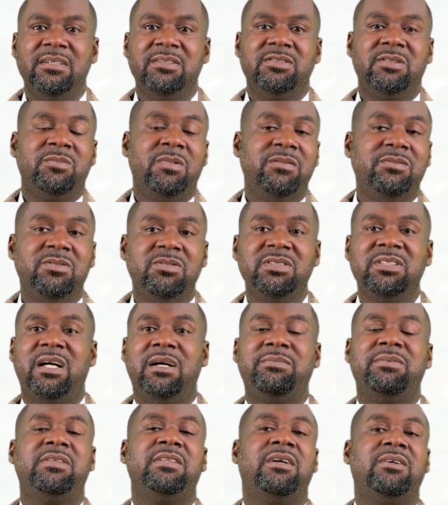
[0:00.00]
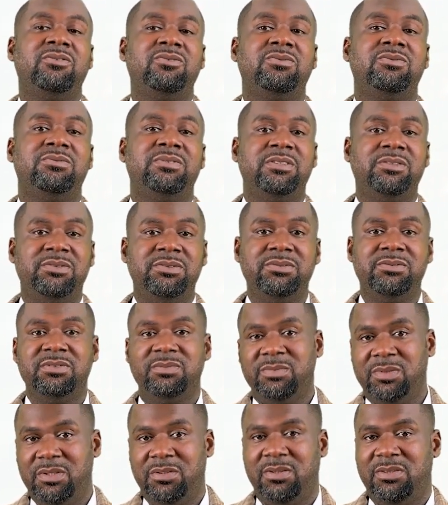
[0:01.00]
Some of those capitals will
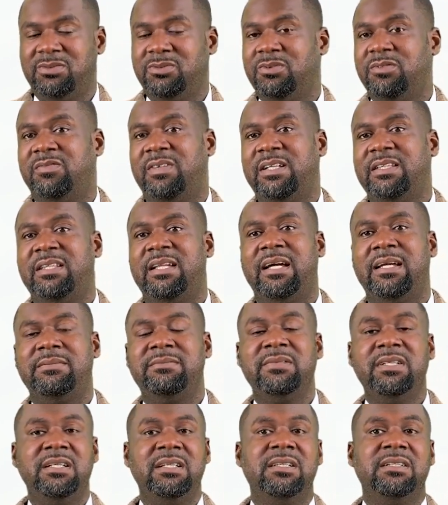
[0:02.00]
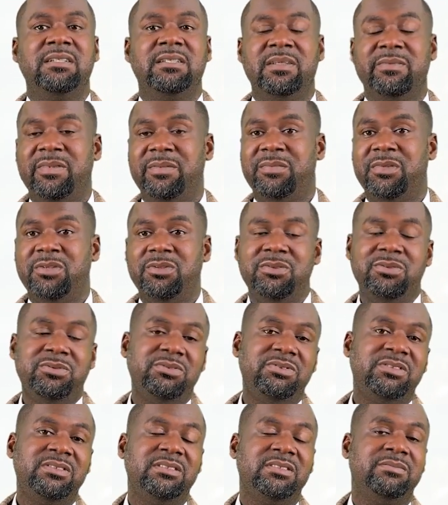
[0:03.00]
reduce because over time, they may be
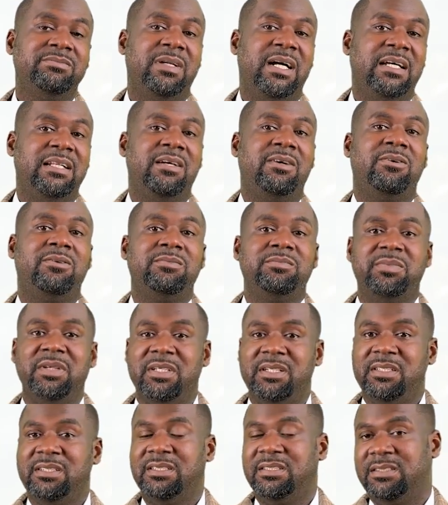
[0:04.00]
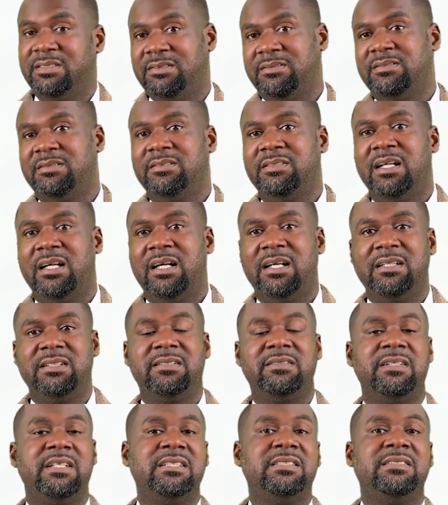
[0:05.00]
used by the company in
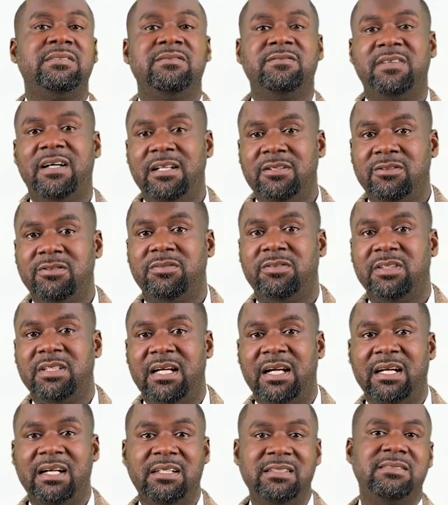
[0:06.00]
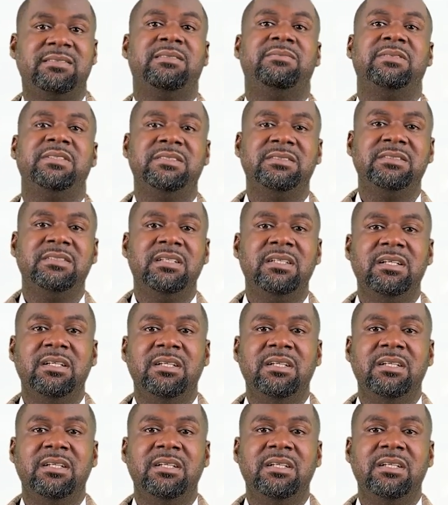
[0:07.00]
creating value for their customers.